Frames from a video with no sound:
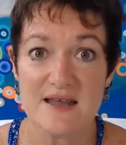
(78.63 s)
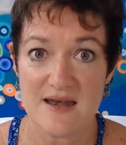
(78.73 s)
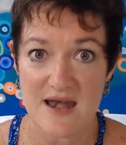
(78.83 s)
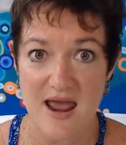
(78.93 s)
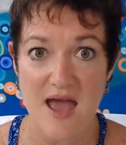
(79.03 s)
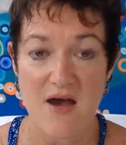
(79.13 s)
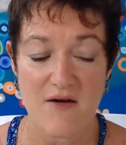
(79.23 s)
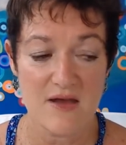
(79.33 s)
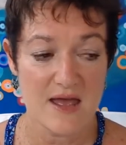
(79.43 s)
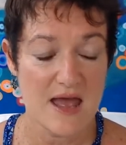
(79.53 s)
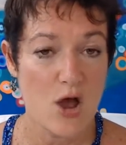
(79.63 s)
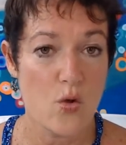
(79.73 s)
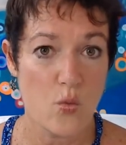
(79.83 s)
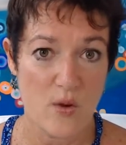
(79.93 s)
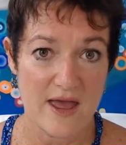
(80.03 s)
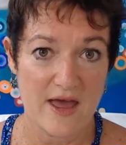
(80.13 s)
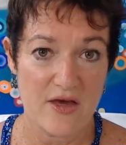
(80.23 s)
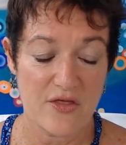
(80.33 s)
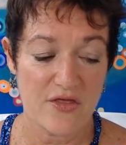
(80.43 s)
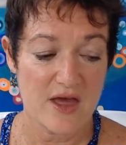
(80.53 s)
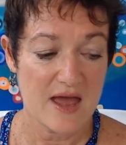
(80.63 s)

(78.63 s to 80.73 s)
now with